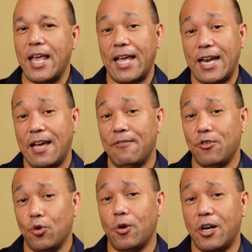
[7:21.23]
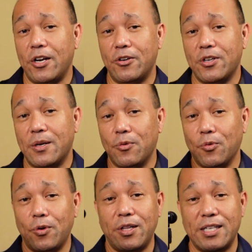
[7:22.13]
and have your audio come
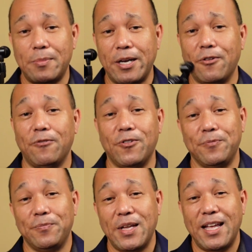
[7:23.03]
through on this microphone.